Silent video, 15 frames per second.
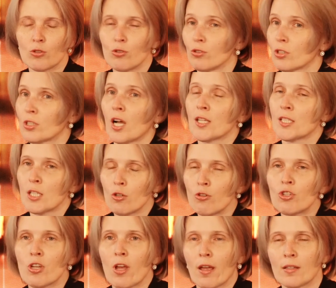do not
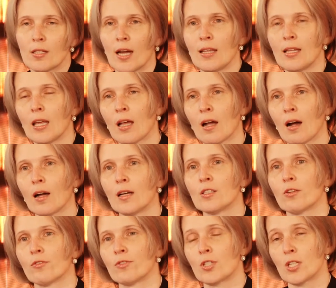associate any kind
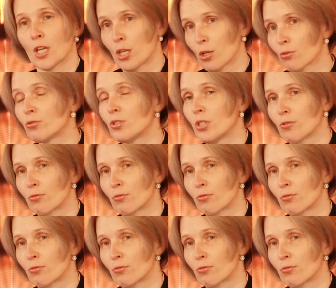of security